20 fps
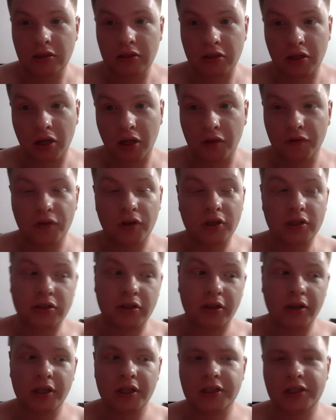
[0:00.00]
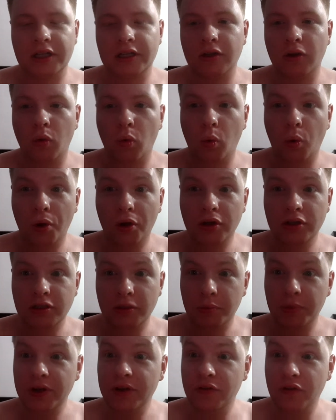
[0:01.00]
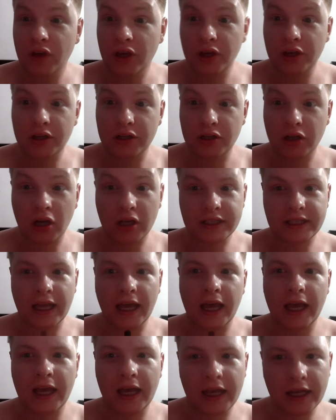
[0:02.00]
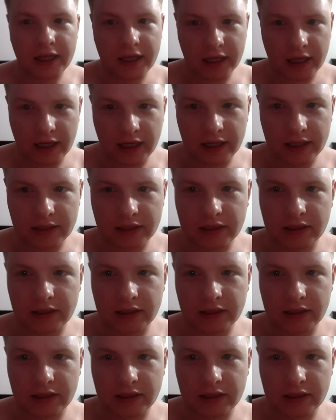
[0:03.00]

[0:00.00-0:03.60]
The first on the agenda was a bit of a nice haircut.